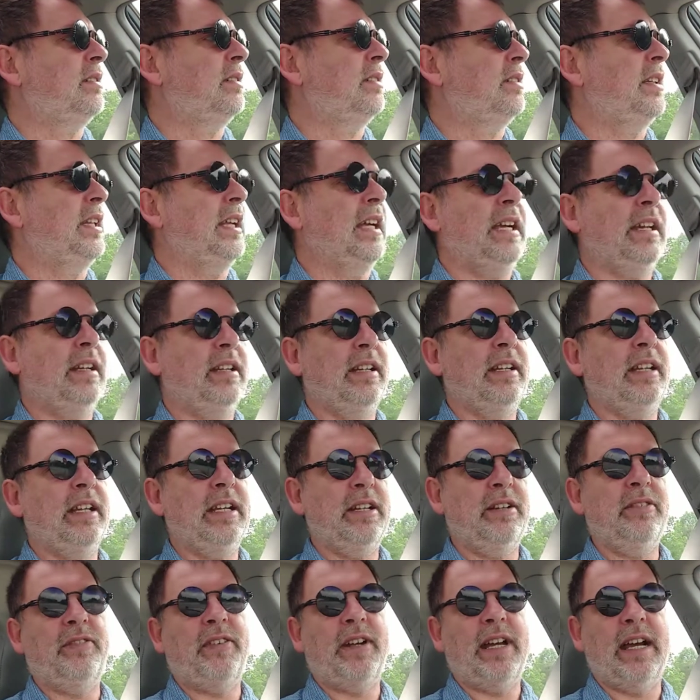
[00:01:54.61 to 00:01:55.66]
Then,
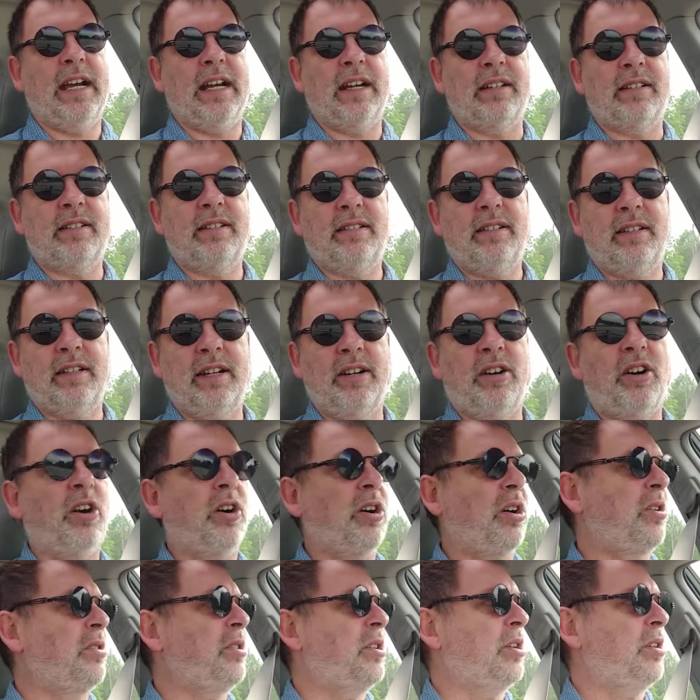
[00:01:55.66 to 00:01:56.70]
in fact, there
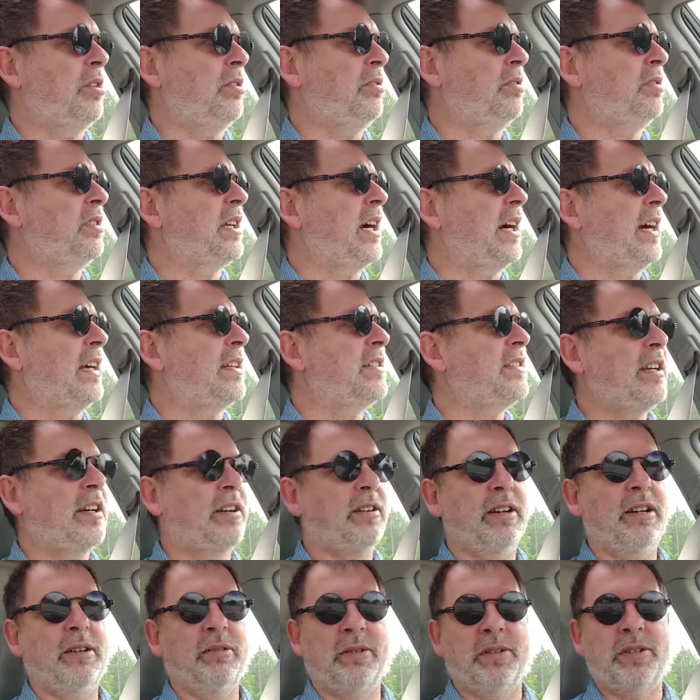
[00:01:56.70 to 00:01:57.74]
are no
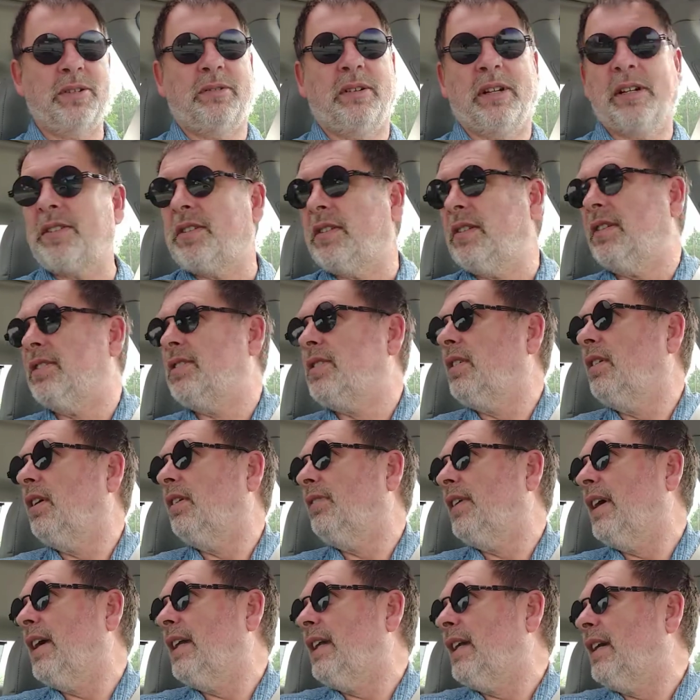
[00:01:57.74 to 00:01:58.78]
dietary restrictions
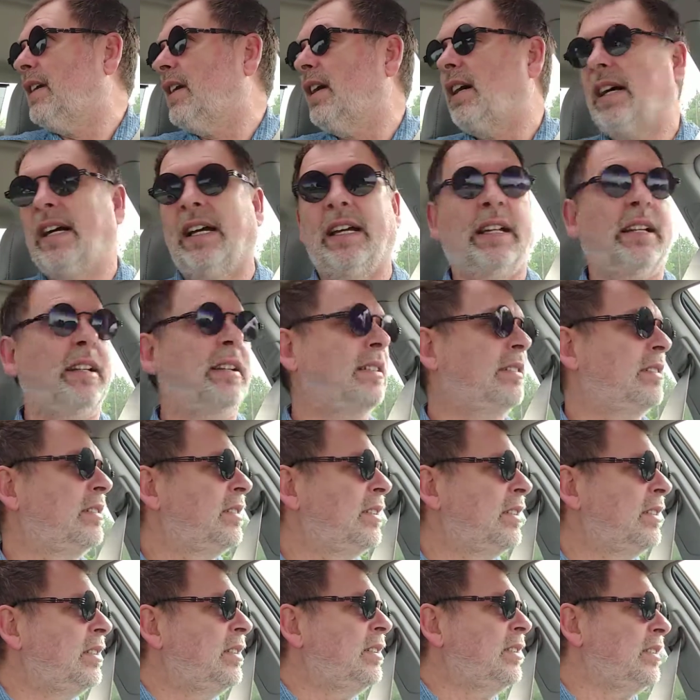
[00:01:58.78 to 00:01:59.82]
of any kind.
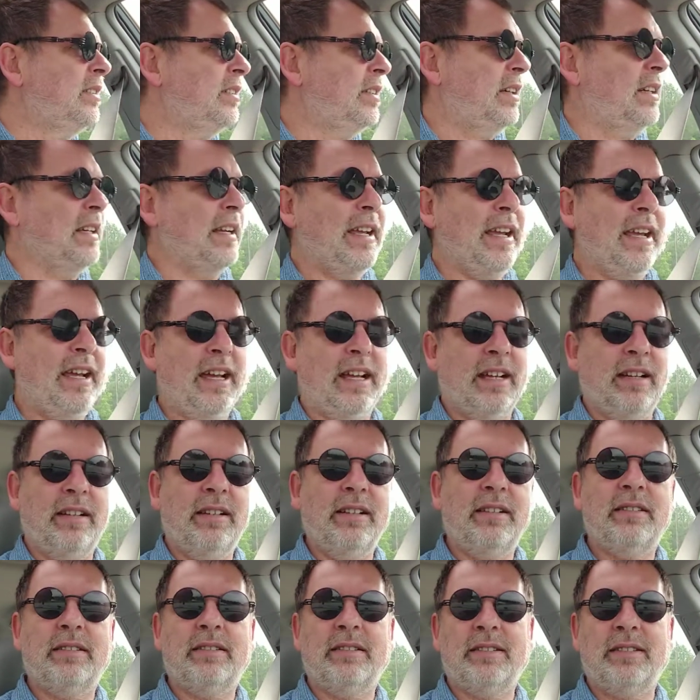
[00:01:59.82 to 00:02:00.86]

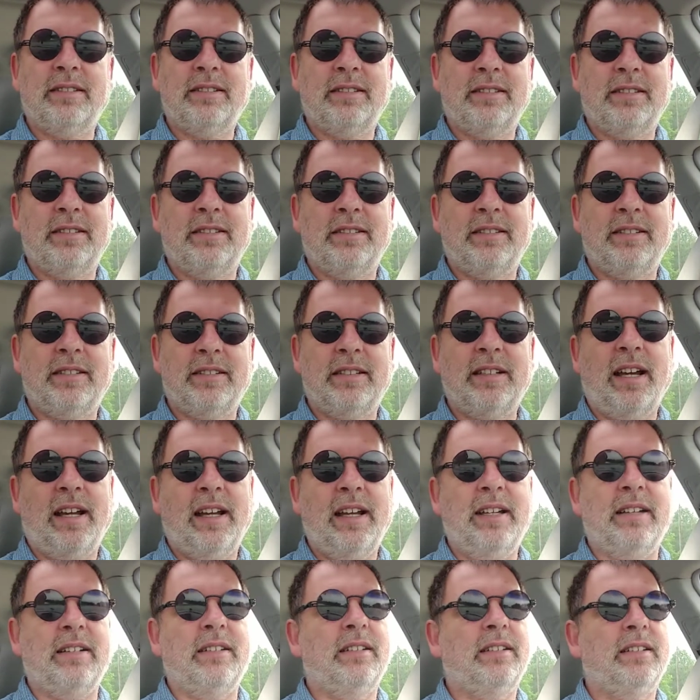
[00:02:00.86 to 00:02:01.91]
Again, the
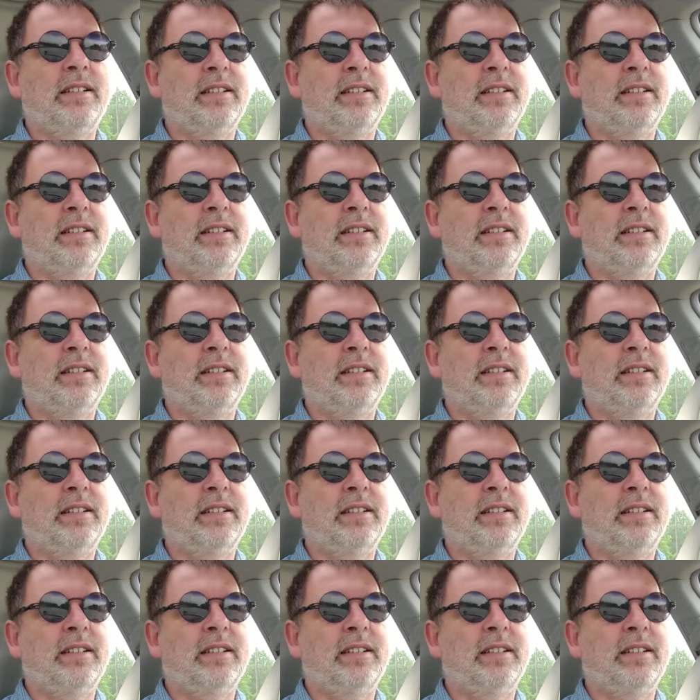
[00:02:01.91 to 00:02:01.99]
diet